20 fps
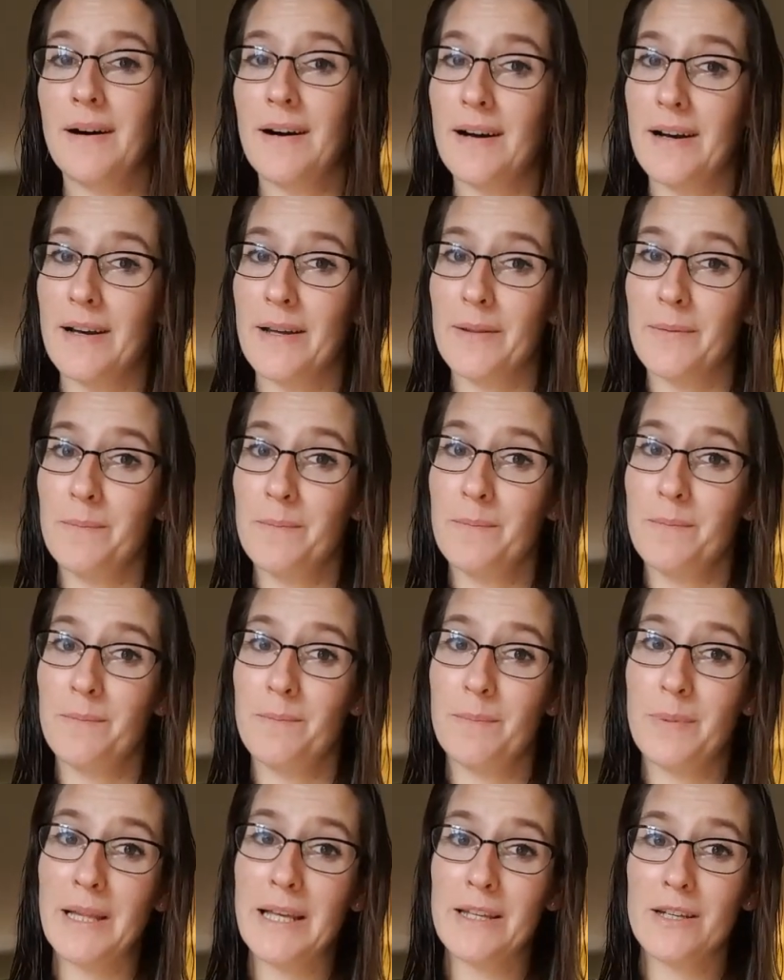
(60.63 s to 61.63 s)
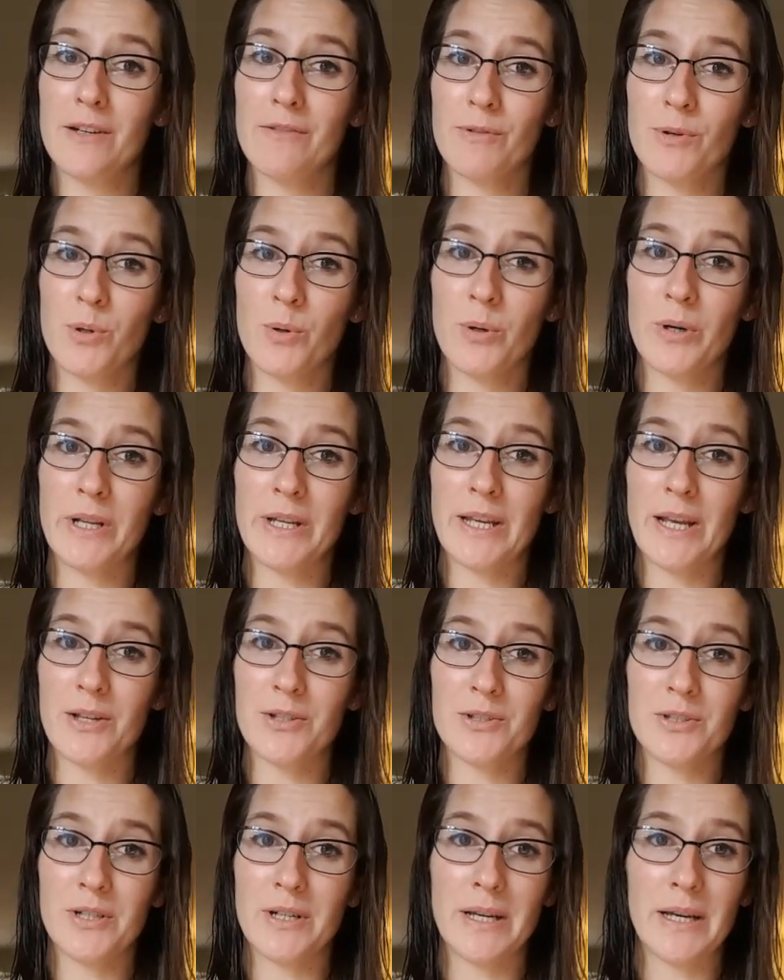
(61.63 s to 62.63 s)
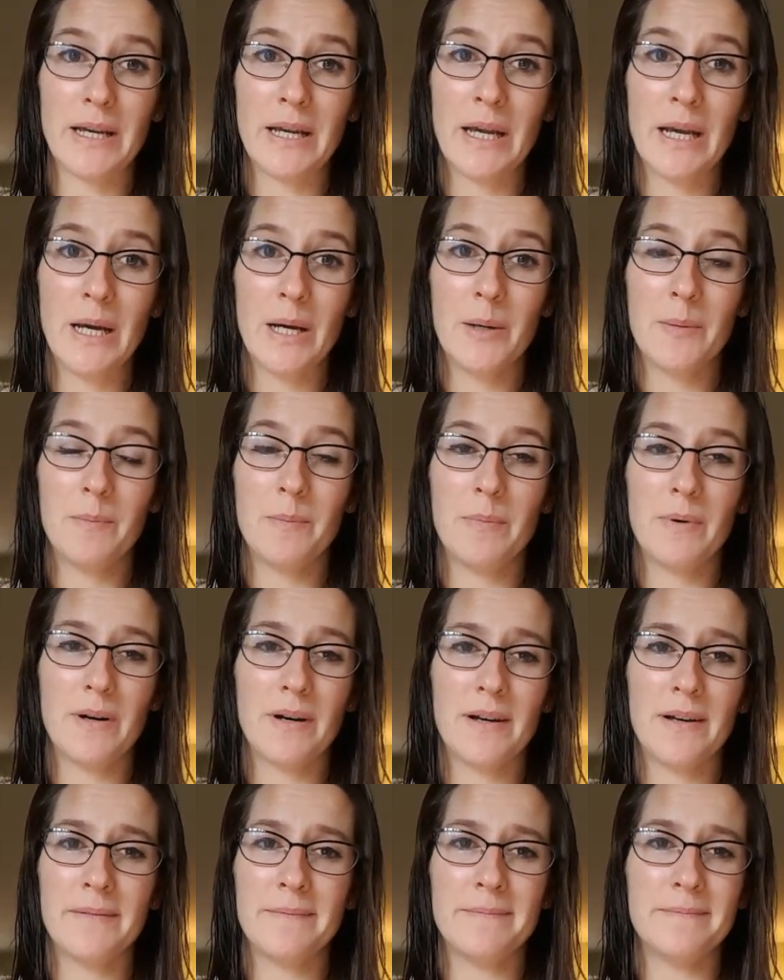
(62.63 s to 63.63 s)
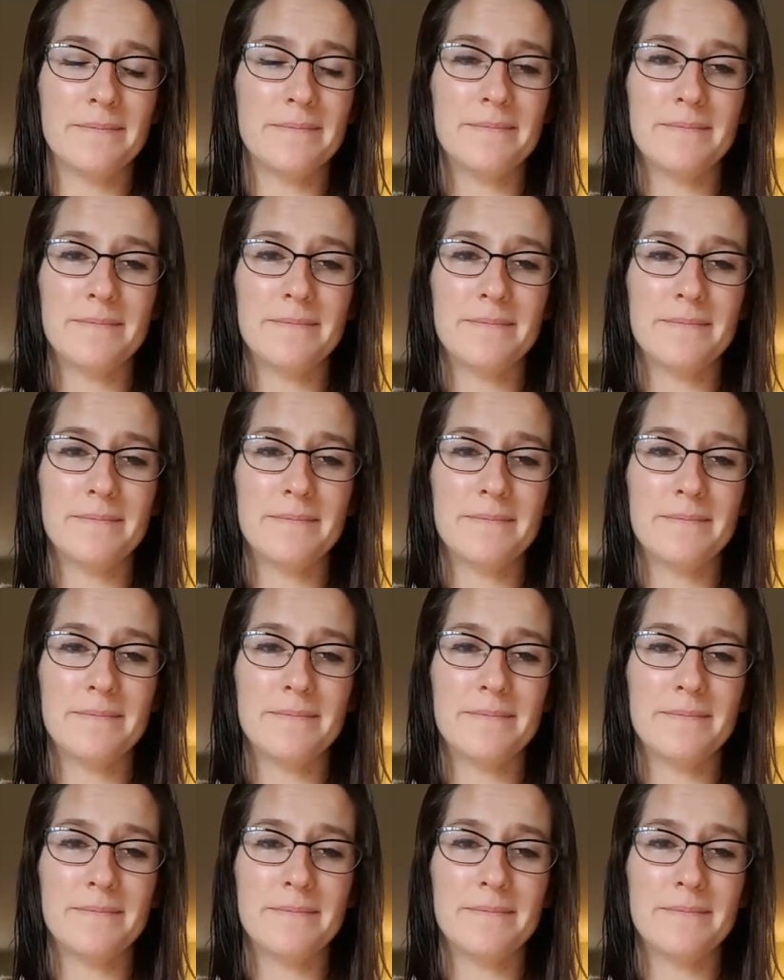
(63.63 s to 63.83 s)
I planned on recording yesterday, but